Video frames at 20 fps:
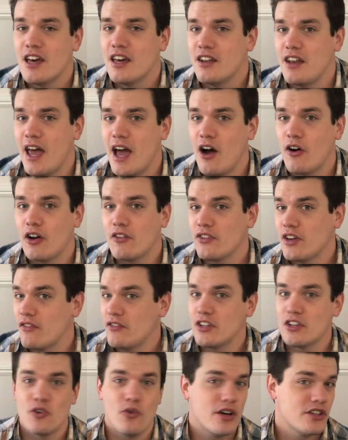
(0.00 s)
Now, if you have
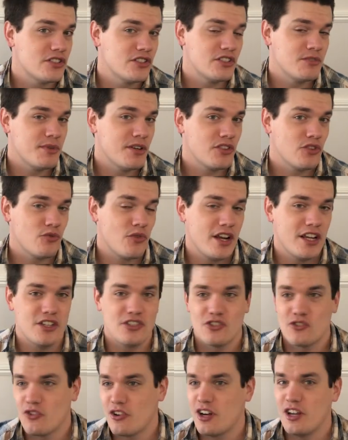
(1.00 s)
any questions about the
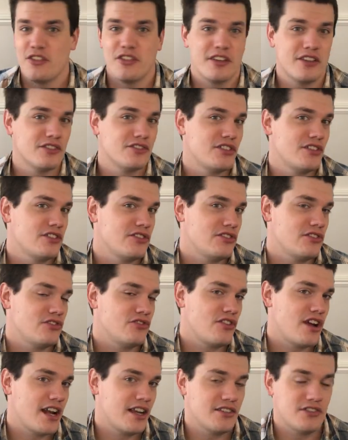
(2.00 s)
Ranger or anything else Dungeons &
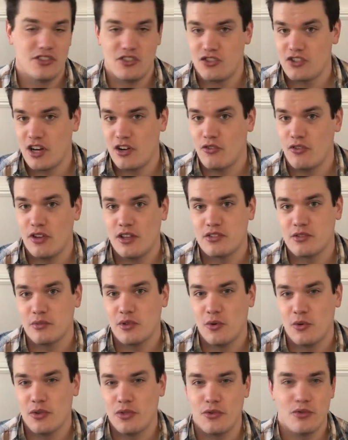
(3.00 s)
Dragons in general as I'm
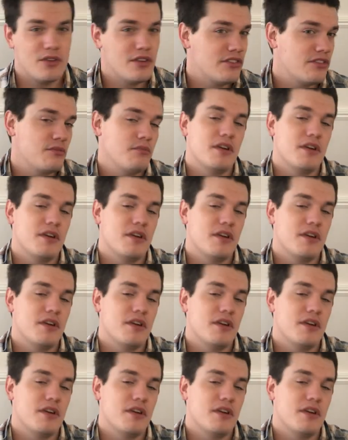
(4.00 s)
going through this,